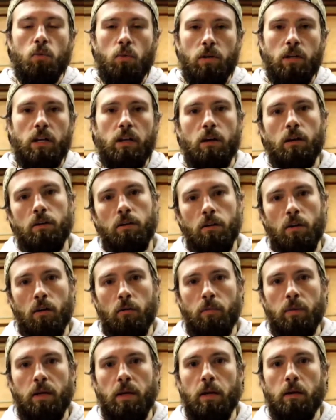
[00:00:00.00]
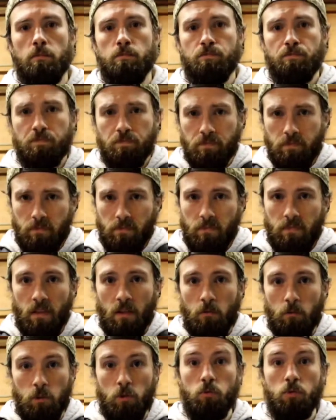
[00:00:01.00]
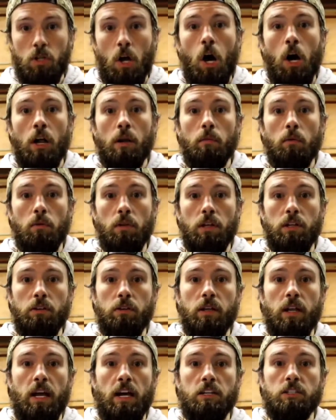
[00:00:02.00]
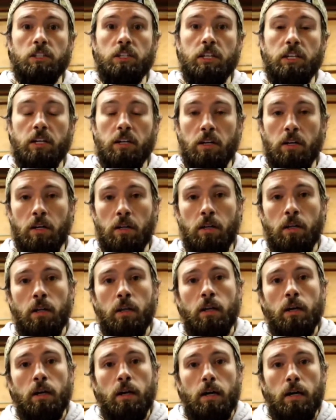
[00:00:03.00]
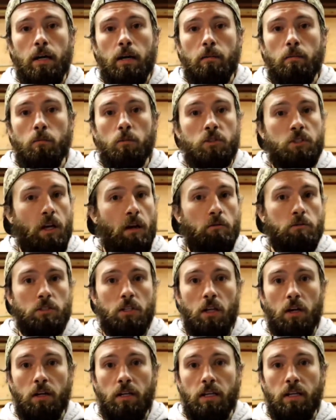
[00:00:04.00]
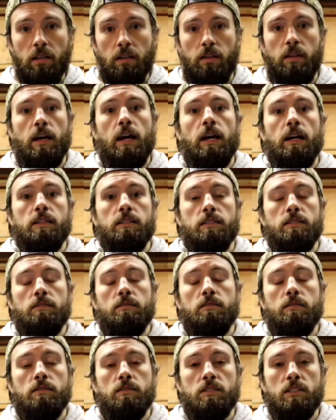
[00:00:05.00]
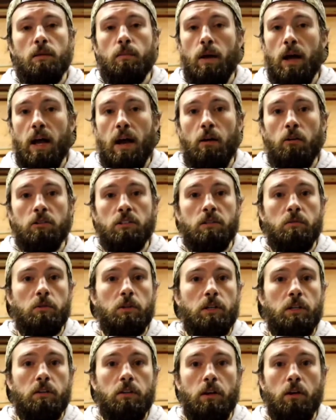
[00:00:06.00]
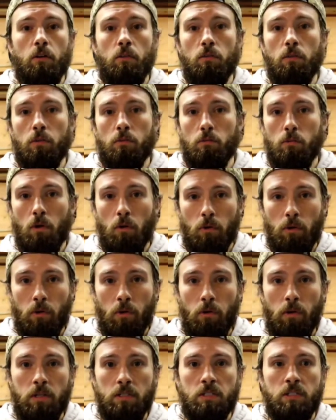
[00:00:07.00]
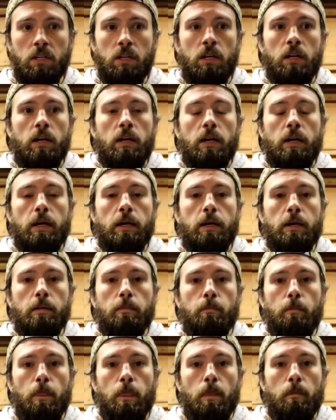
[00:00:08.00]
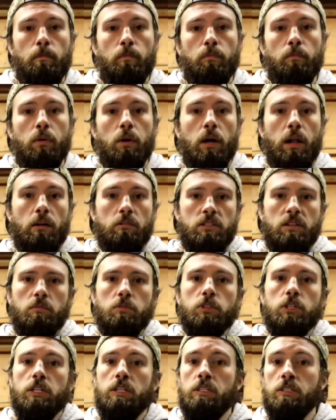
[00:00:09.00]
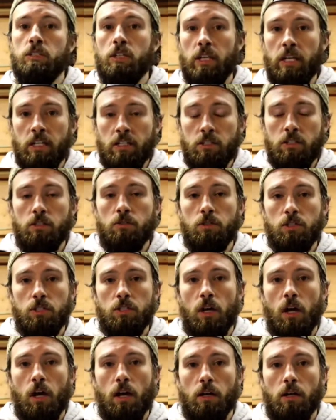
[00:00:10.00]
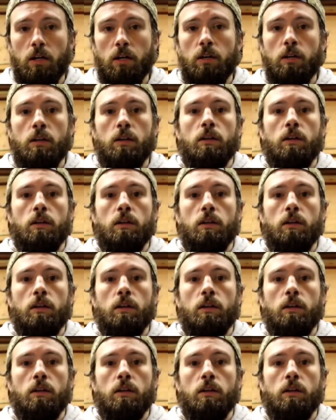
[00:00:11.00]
2800 RPM, which was audible, that you could actually hear, which I was lucky that somehow I was able to hear that over the road noise. But I was able to induce knock